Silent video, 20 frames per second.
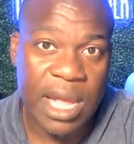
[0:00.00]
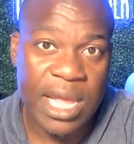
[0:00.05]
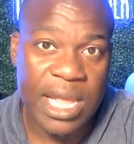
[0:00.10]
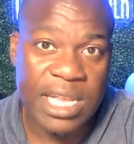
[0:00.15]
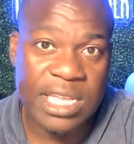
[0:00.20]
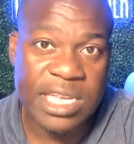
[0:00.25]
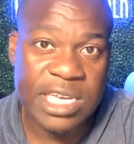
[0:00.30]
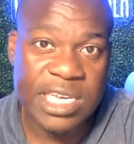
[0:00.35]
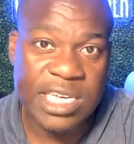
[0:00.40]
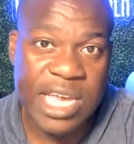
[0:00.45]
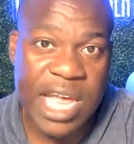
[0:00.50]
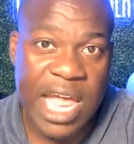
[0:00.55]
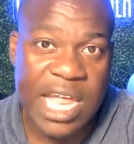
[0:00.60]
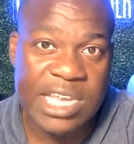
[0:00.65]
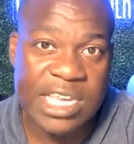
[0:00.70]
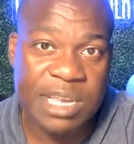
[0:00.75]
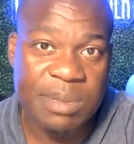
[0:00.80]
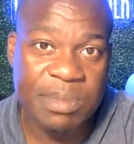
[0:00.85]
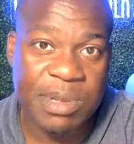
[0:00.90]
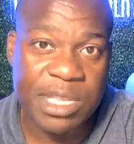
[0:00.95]
into
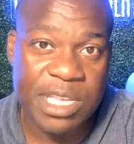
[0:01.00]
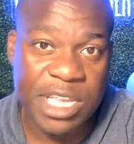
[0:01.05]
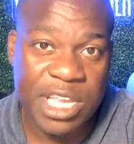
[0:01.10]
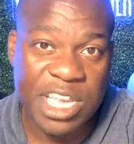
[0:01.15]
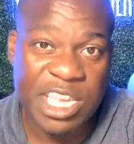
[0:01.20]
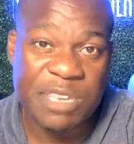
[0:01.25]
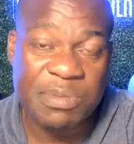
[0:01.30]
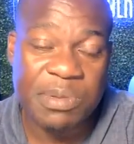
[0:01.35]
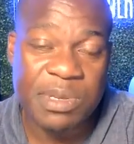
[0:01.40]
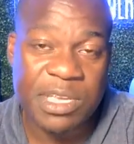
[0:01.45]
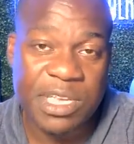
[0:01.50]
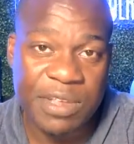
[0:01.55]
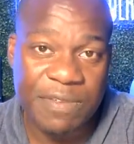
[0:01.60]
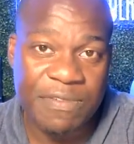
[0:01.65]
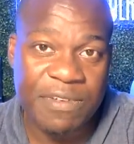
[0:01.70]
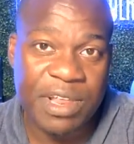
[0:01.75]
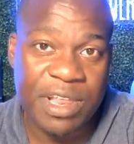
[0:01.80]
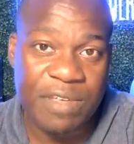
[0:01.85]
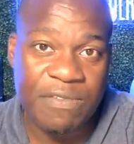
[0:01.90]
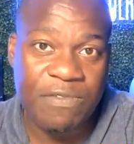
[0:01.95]
ChatGPT
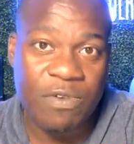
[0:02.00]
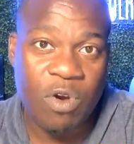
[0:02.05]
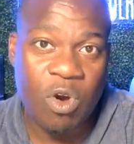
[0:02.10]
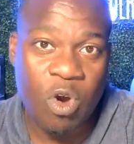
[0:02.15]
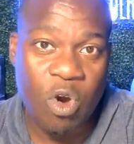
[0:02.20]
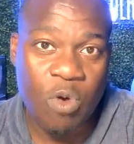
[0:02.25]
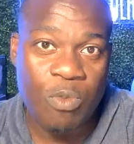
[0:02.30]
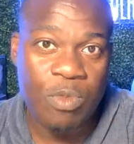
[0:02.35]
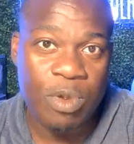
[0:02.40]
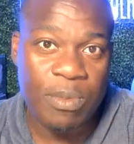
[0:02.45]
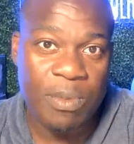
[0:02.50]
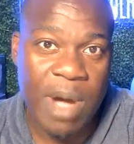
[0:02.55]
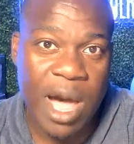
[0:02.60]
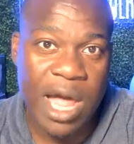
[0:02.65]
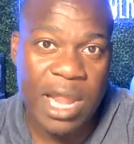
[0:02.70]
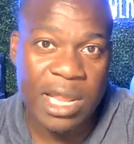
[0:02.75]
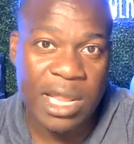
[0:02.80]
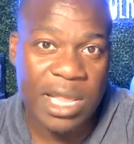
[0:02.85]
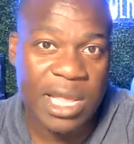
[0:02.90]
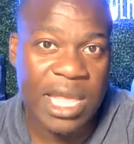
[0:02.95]
specifically for home
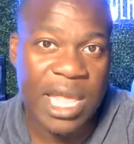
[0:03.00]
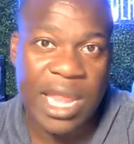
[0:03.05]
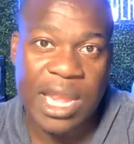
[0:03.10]
remodeling,